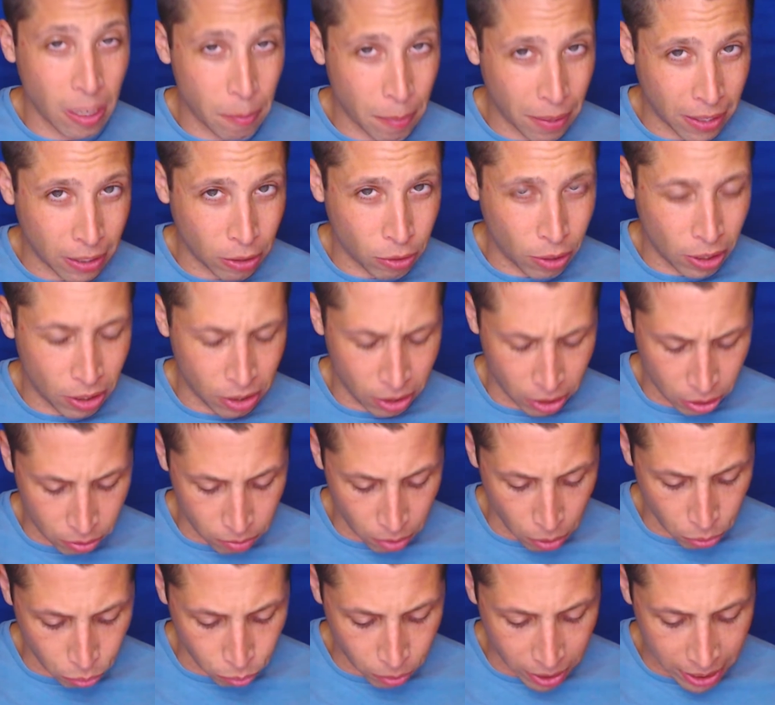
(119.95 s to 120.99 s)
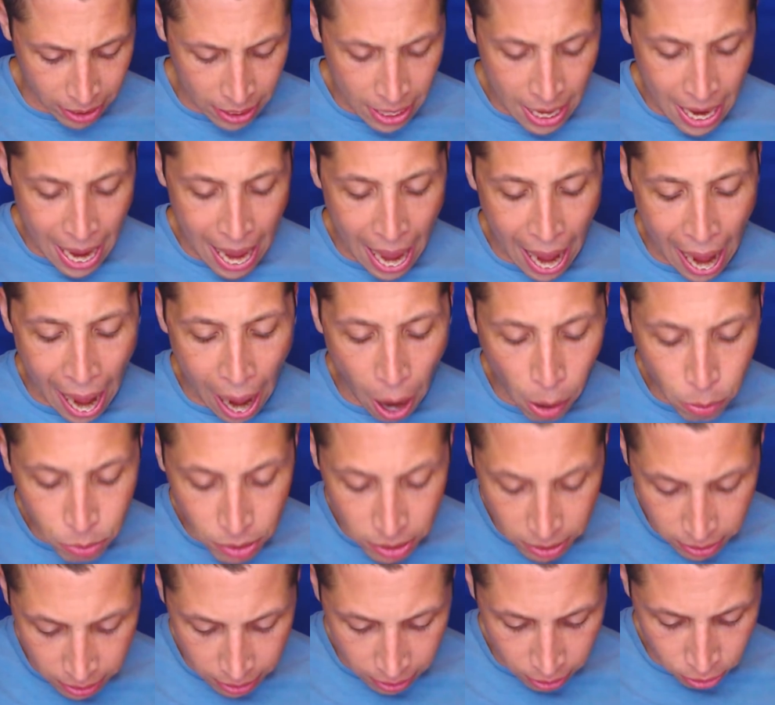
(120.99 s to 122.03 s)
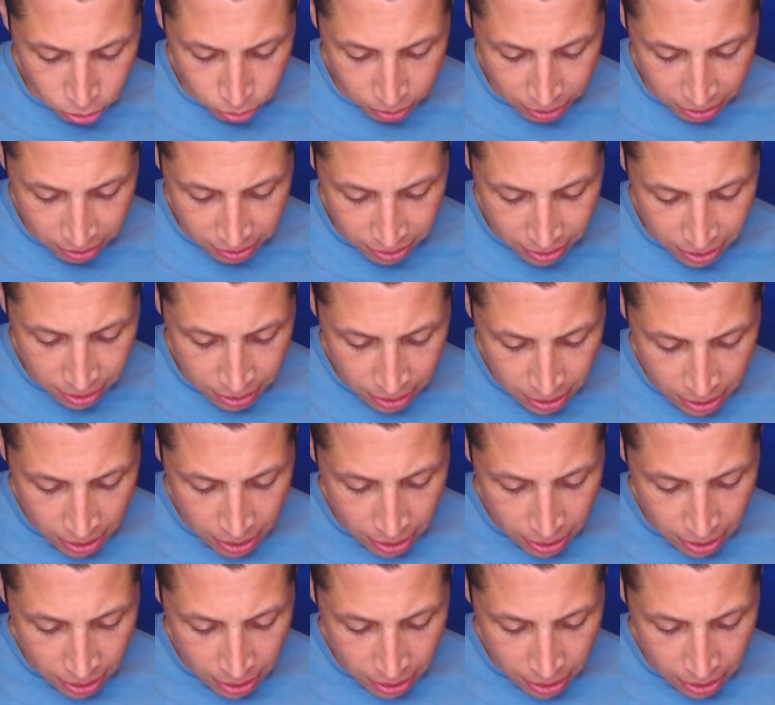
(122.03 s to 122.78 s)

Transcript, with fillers: about increasing the growth rate. How did it increase it?